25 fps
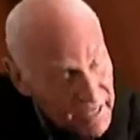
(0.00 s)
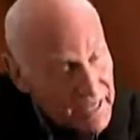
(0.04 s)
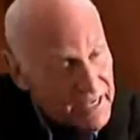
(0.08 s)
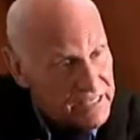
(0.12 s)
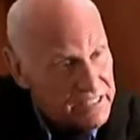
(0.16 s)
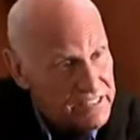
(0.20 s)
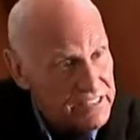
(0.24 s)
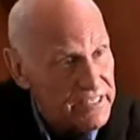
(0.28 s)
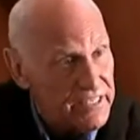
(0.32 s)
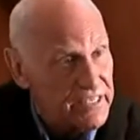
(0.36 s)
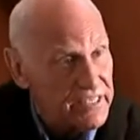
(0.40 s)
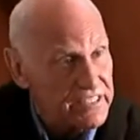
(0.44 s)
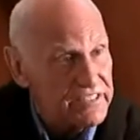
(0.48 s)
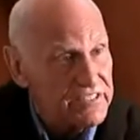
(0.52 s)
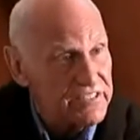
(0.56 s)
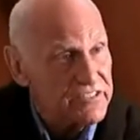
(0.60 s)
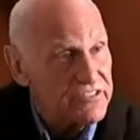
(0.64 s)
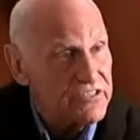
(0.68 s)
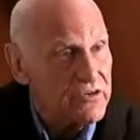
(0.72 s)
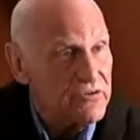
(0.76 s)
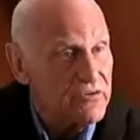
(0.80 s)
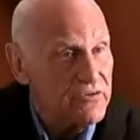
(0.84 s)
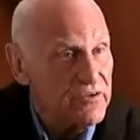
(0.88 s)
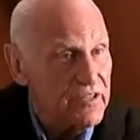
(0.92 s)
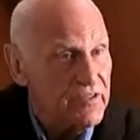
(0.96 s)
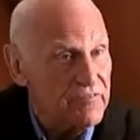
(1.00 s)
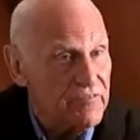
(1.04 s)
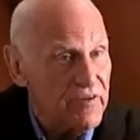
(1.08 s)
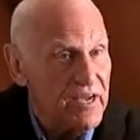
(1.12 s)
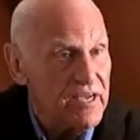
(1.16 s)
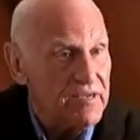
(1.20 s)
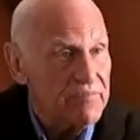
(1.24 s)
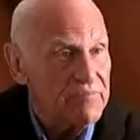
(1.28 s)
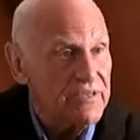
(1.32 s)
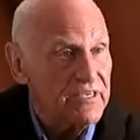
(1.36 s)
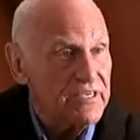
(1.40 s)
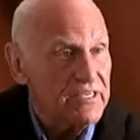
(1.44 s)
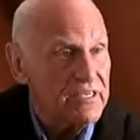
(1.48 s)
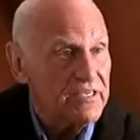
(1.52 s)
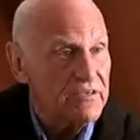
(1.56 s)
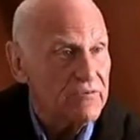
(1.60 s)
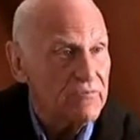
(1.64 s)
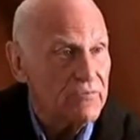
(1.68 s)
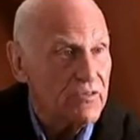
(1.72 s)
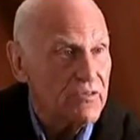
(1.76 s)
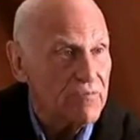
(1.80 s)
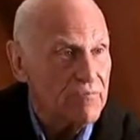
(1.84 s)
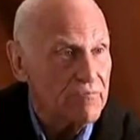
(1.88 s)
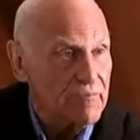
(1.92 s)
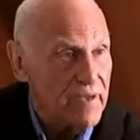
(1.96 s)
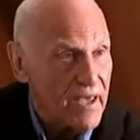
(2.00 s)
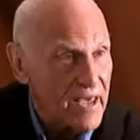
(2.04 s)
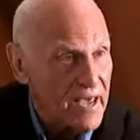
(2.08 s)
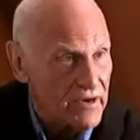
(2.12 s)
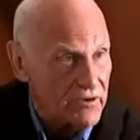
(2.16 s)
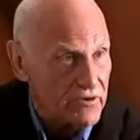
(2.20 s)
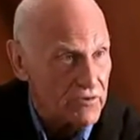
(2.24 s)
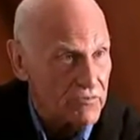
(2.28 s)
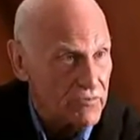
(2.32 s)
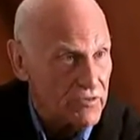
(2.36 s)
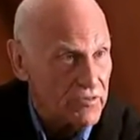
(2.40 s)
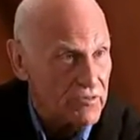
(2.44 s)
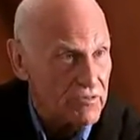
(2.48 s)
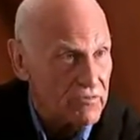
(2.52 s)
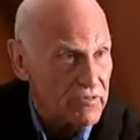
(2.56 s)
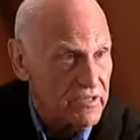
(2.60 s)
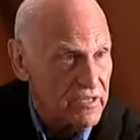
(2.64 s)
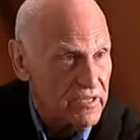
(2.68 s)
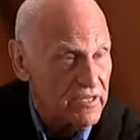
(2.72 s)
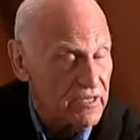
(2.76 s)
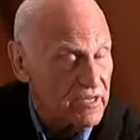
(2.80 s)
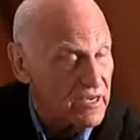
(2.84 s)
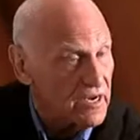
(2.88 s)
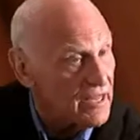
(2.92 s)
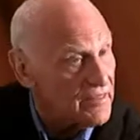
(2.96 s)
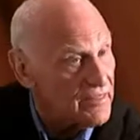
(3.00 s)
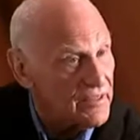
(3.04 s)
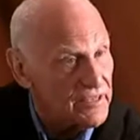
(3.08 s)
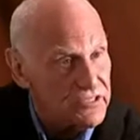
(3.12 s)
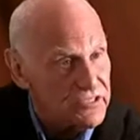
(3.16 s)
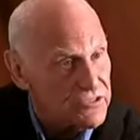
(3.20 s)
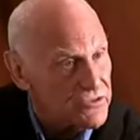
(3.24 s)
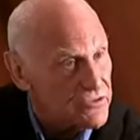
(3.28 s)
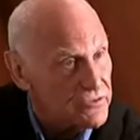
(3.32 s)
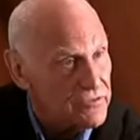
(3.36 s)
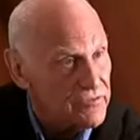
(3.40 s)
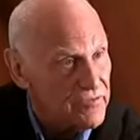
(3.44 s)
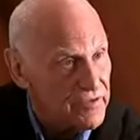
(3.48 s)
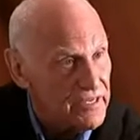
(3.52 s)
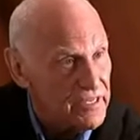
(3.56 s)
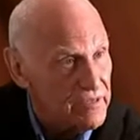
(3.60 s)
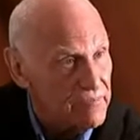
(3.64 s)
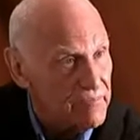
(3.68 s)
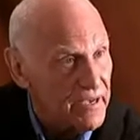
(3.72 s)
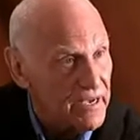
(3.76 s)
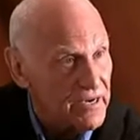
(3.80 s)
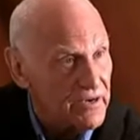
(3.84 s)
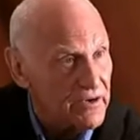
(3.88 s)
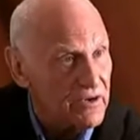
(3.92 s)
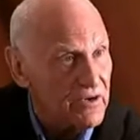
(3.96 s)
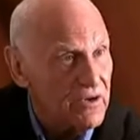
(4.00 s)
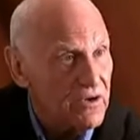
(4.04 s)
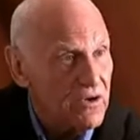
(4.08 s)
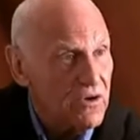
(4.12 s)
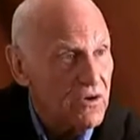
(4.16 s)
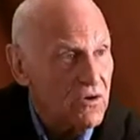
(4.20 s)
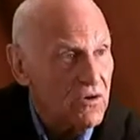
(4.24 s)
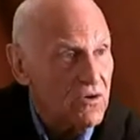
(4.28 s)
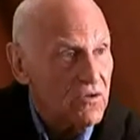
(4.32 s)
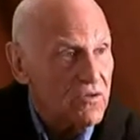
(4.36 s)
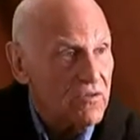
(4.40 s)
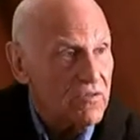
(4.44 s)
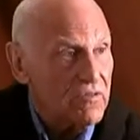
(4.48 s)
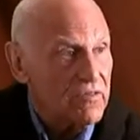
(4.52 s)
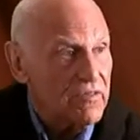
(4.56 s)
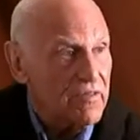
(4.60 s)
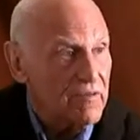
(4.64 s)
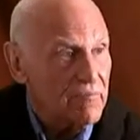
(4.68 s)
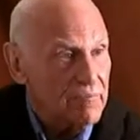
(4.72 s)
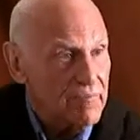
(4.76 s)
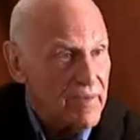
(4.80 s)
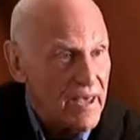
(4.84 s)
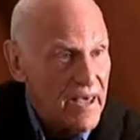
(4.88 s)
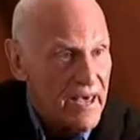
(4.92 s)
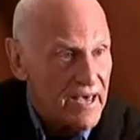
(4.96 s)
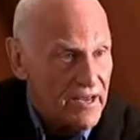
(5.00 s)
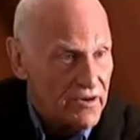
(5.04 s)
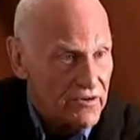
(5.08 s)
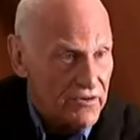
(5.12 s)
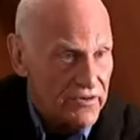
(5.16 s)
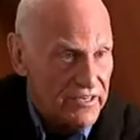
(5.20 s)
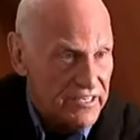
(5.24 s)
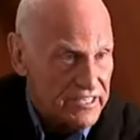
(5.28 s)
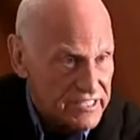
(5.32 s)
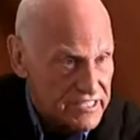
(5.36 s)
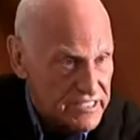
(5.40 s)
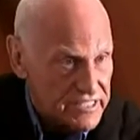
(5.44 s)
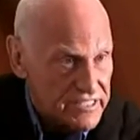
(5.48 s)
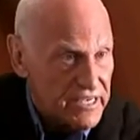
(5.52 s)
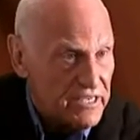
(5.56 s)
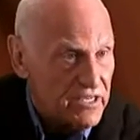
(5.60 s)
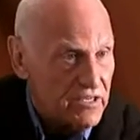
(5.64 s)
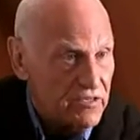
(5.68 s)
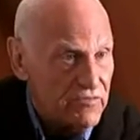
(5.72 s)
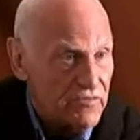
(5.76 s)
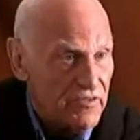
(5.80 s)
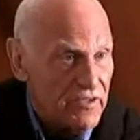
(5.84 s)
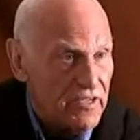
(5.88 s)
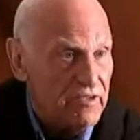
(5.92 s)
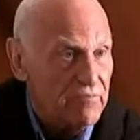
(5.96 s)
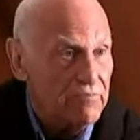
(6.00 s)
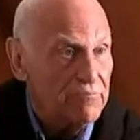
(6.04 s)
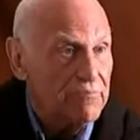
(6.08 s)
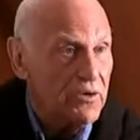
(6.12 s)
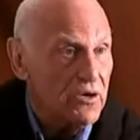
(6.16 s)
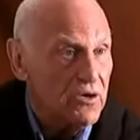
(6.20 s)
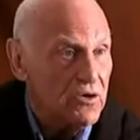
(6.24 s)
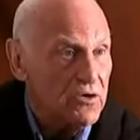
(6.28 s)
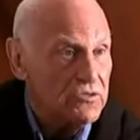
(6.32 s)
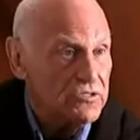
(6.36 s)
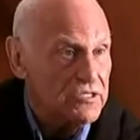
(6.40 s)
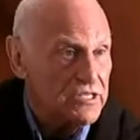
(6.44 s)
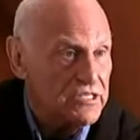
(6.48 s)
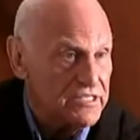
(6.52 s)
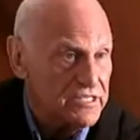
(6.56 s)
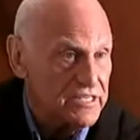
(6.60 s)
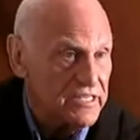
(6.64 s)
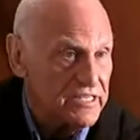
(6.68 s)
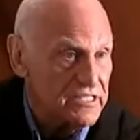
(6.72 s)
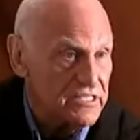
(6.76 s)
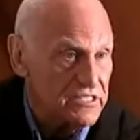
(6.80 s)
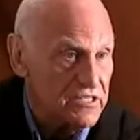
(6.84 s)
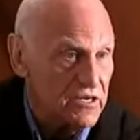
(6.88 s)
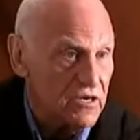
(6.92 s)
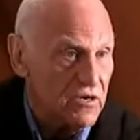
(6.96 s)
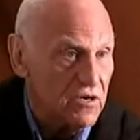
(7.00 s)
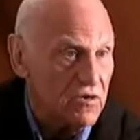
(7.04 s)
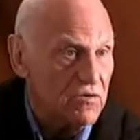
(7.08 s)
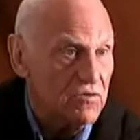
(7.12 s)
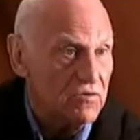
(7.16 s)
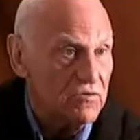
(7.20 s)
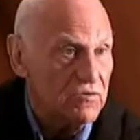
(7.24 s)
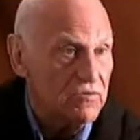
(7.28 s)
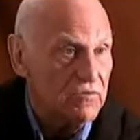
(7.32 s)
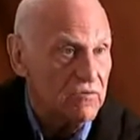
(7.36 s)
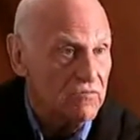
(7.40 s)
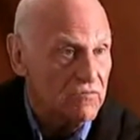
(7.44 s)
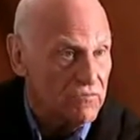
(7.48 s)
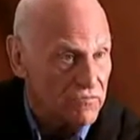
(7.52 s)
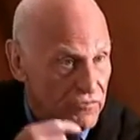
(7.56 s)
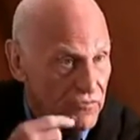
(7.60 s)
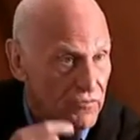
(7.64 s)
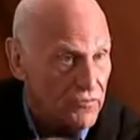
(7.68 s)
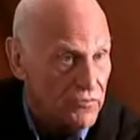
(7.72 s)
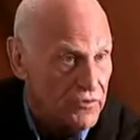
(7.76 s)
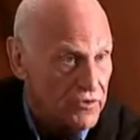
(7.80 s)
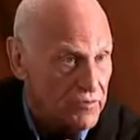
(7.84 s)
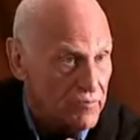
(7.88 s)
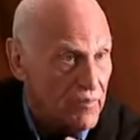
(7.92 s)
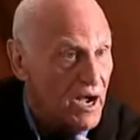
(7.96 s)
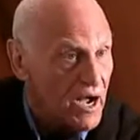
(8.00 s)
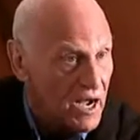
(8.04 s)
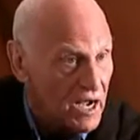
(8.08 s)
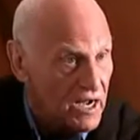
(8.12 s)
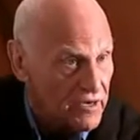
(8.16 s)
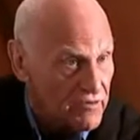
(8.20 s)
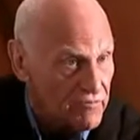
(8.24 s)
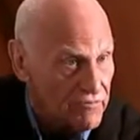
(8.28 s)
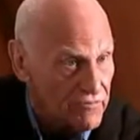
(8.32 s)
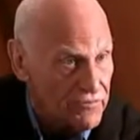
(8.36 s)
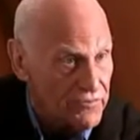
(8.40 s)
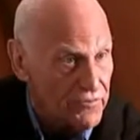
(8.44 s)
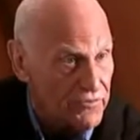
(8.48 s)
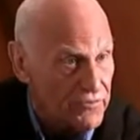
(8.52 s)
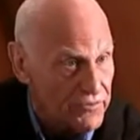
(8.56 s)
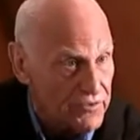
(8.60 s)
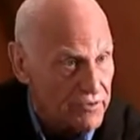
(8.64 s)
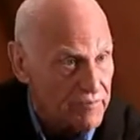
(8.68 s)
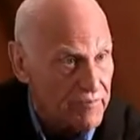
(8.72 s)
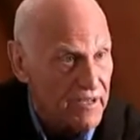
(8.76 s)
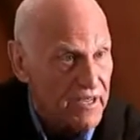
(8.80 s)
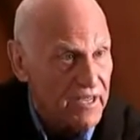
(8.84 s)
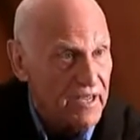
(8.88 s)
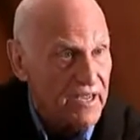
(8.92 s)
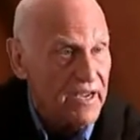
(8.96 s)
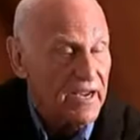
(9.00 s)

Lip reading: Yes, yes. So if I'm dealing with matter, and I think it's true of any matter, the matter itself imposes its own form on form.